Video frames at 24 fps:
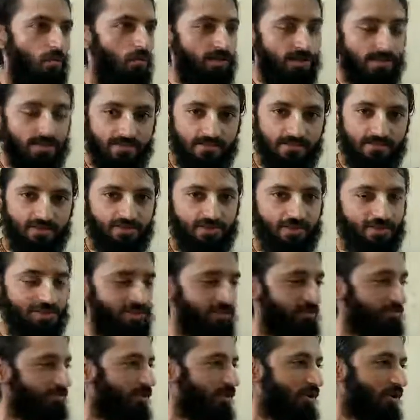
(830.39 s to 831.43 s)
His
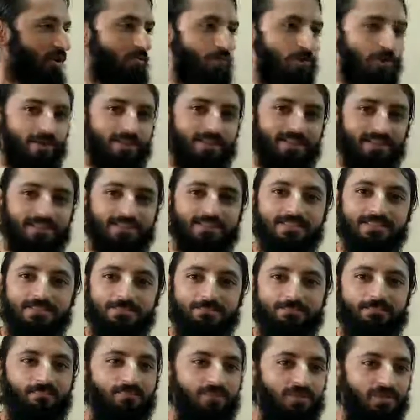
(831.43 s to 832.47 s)
instruction for the body
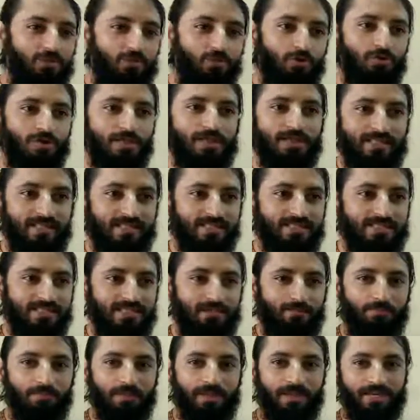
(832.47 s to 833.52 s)
is, you clean his
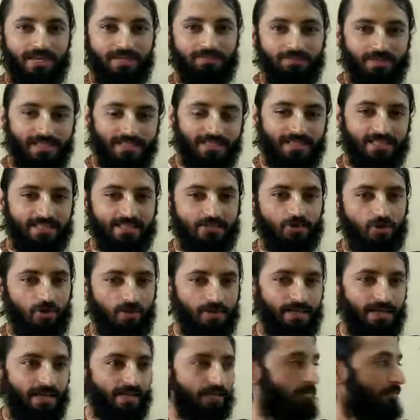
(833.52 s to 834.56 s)
temple and everything else, all
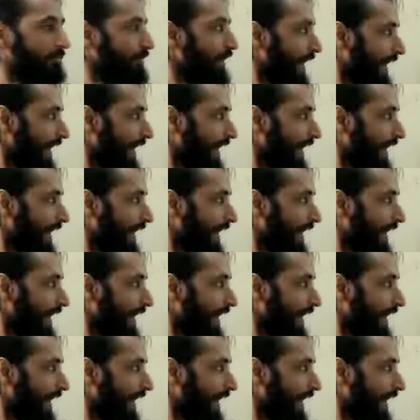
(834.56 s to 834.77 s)
that.